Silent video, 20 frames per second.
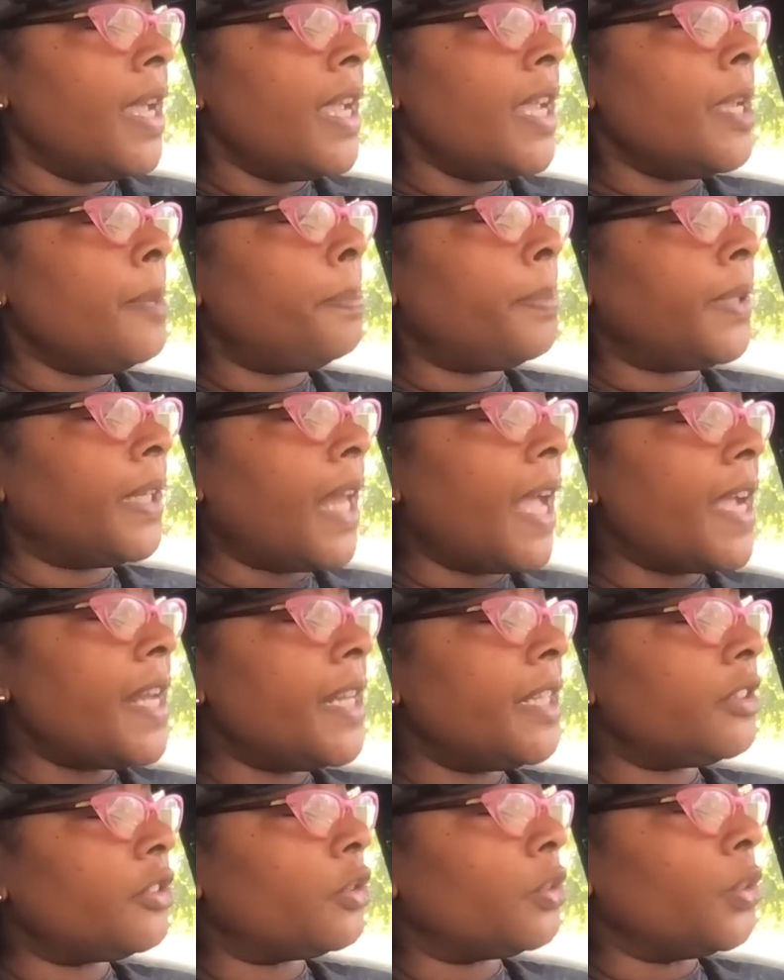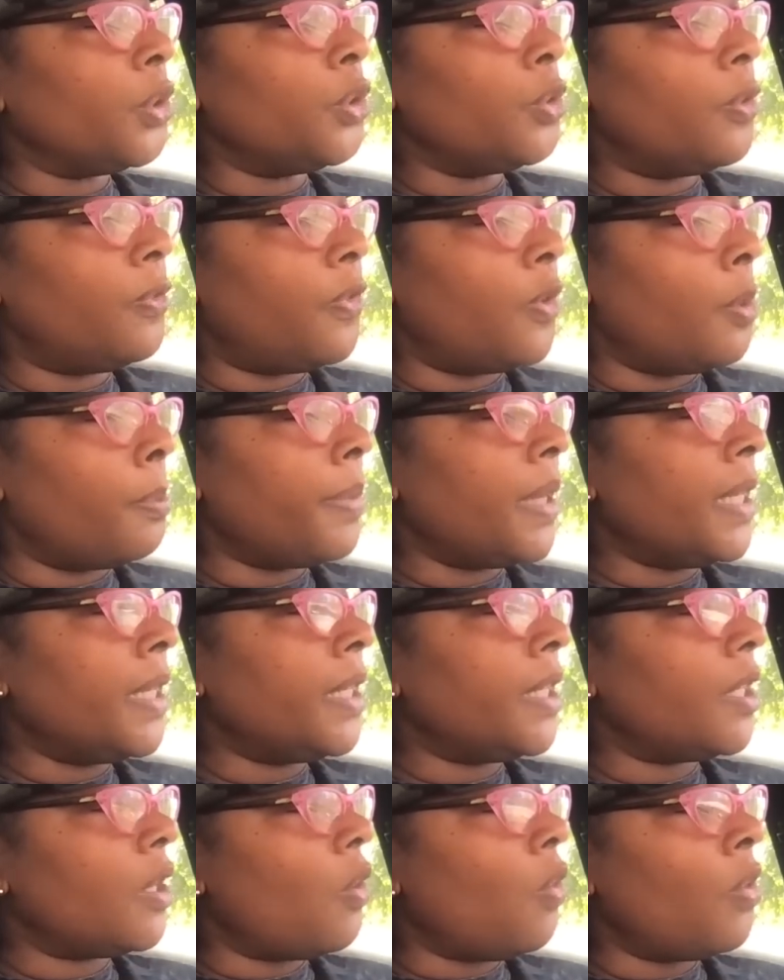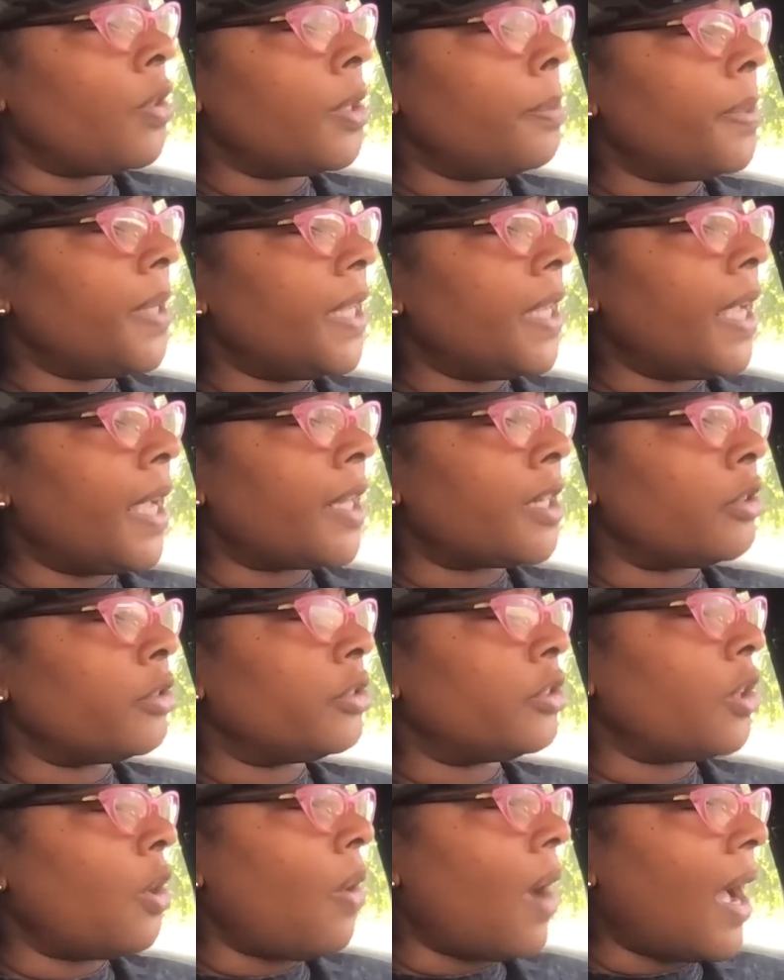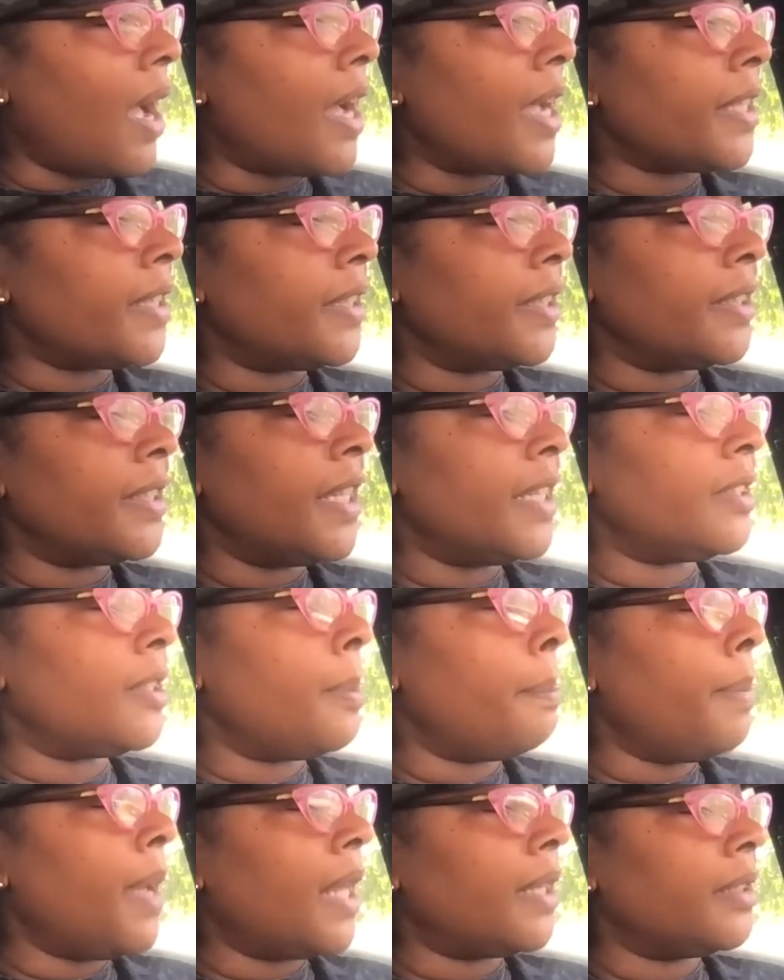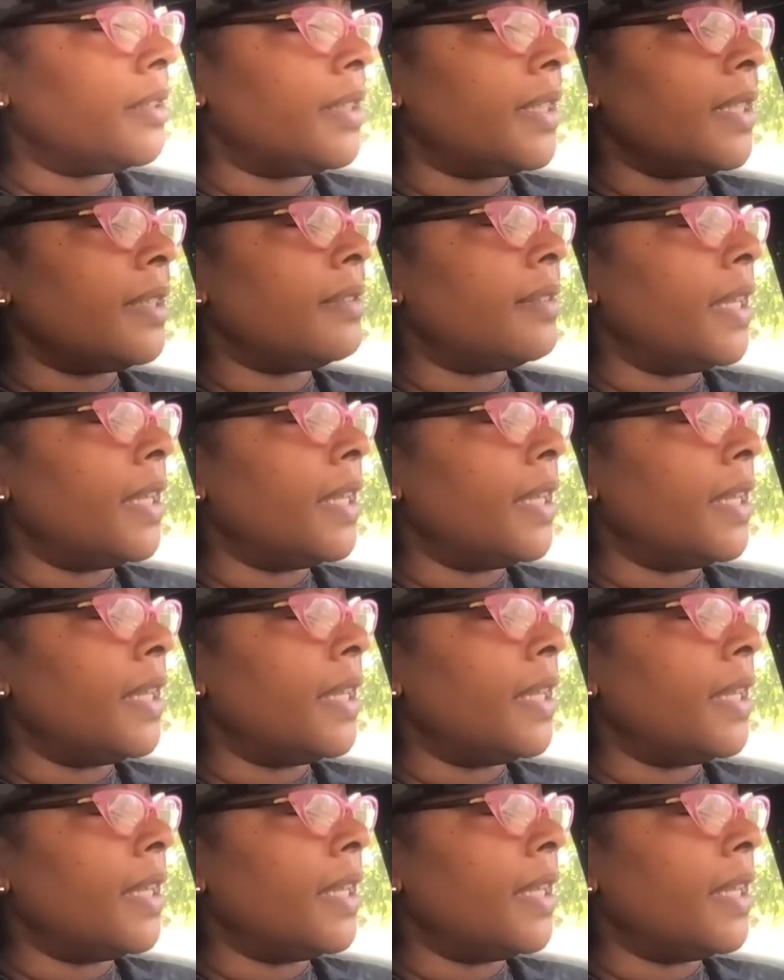He played it through for me on the piano so I could get the melody.